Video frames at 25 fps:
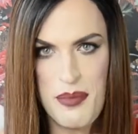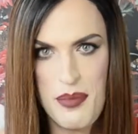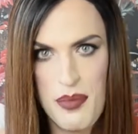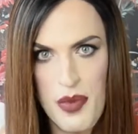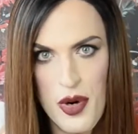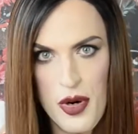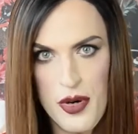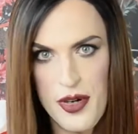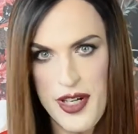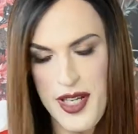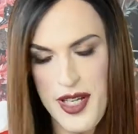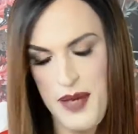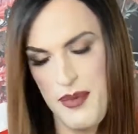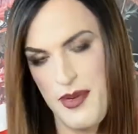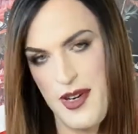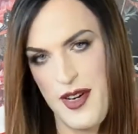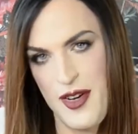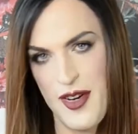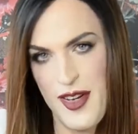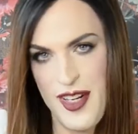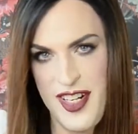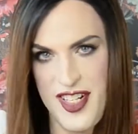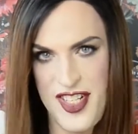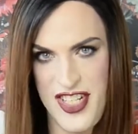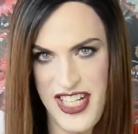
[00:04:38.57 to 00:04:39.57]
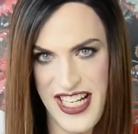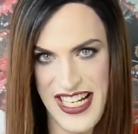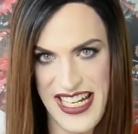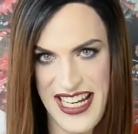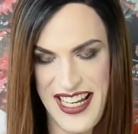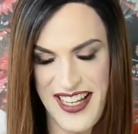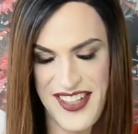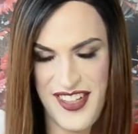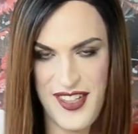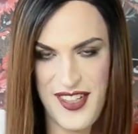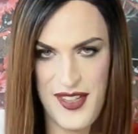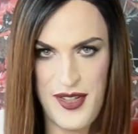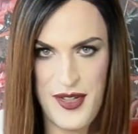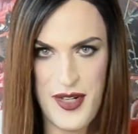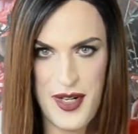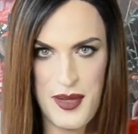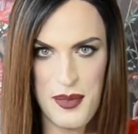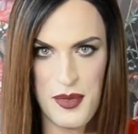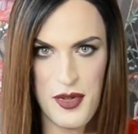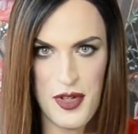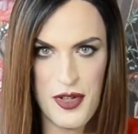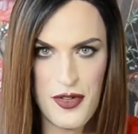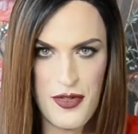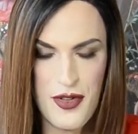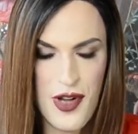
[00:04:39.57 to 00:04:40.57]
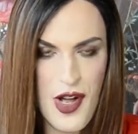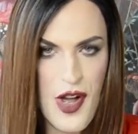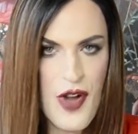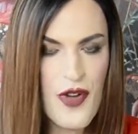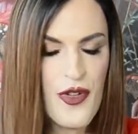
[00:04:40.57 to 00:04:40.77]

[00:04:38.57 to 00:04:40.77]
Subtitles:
boring biology class in terms of